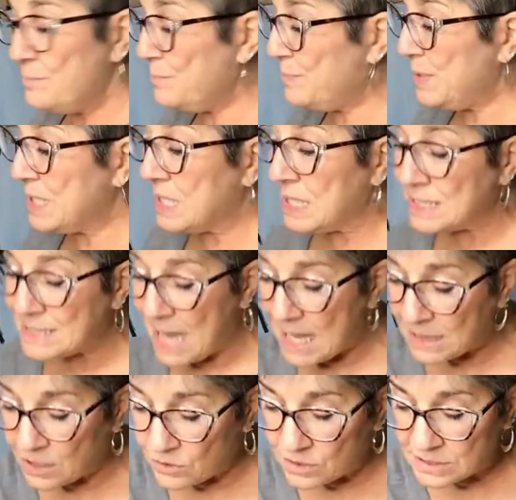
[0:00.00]
Because I
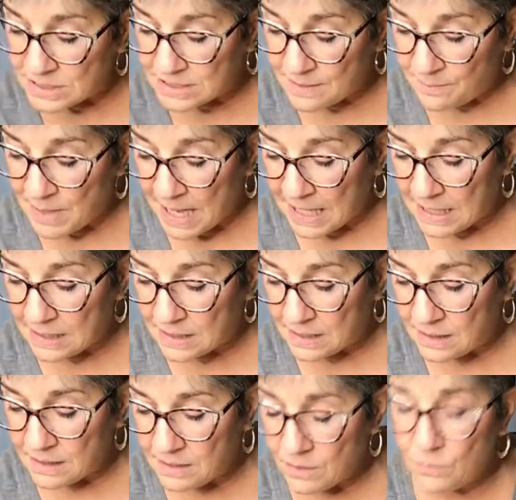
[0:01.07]
learned to paint
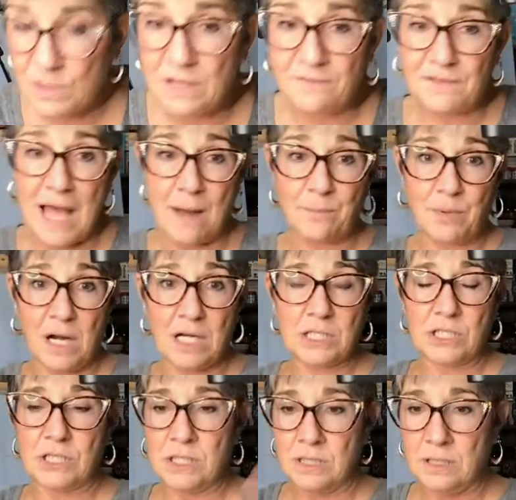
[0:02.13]
with a flat
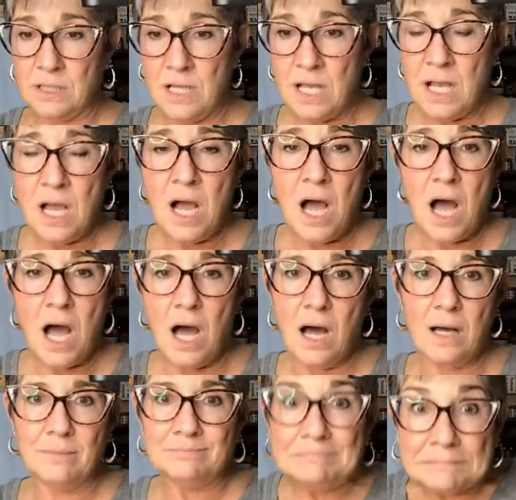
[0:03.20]
brush,
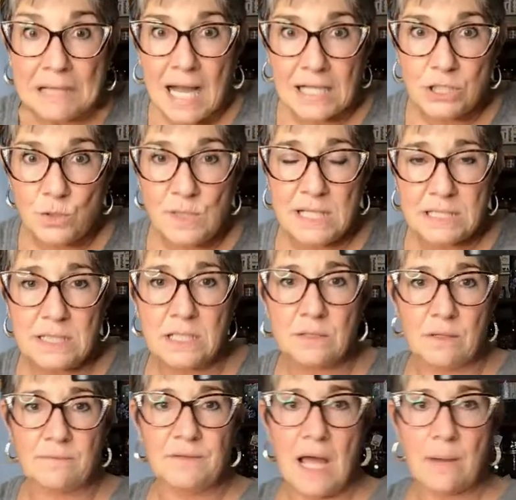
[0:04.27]
I do these things
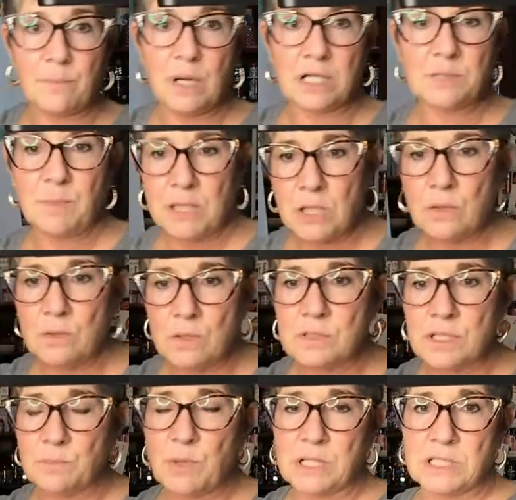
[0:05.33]
with a flat brush, but you use
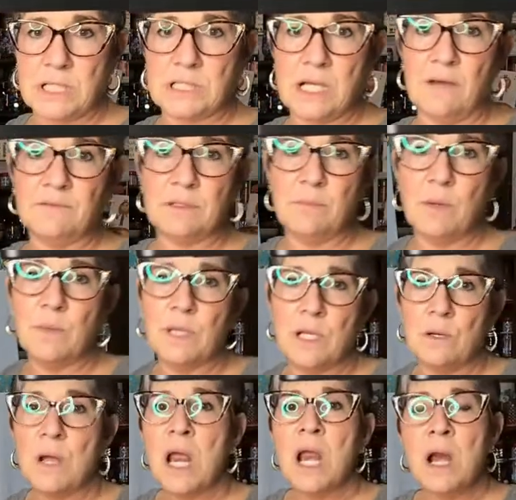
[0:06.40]
the brush that's comfortable with
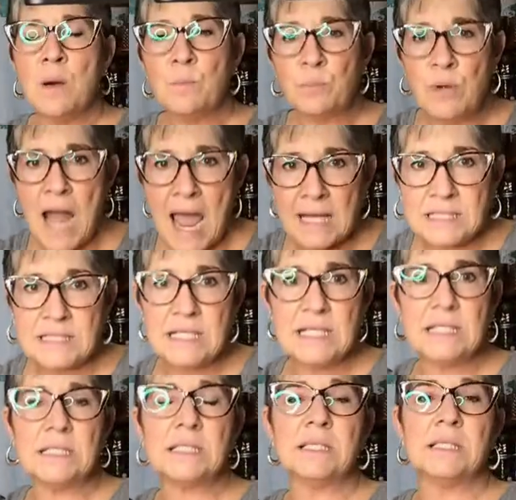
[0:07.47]
you.
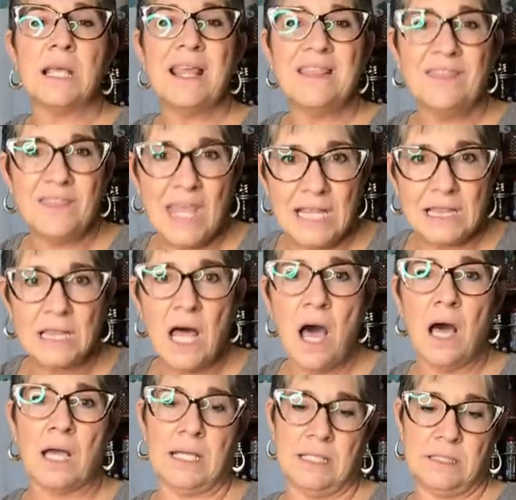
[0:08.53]
Practice thin
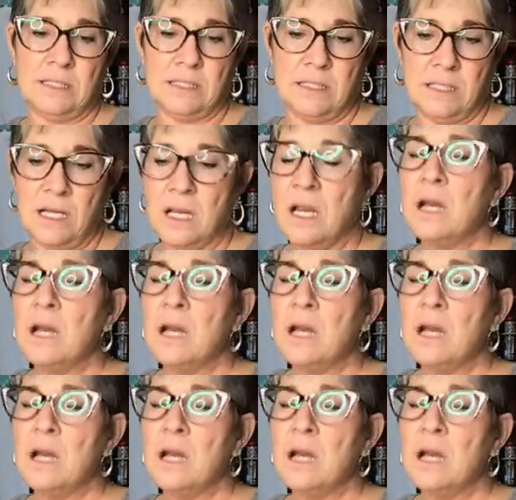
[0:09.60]
lines.